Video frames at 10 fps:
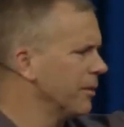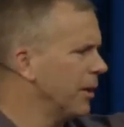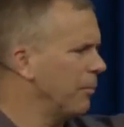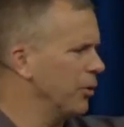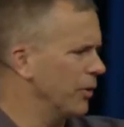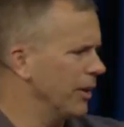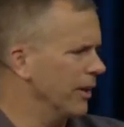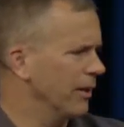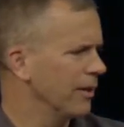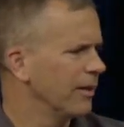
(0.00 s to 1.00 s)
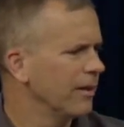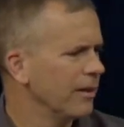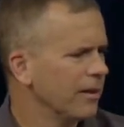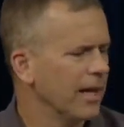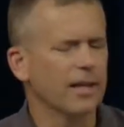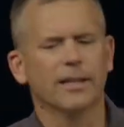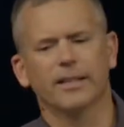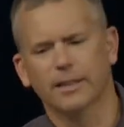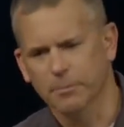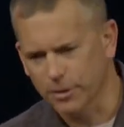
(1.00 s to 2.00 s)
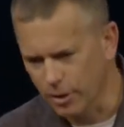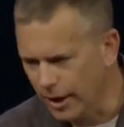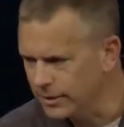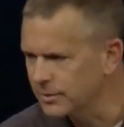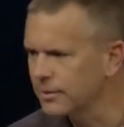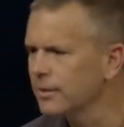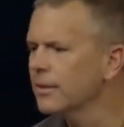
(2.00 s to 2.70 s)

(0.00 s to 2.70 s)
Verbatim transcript: in Papua New Guinea and lead them to Christ.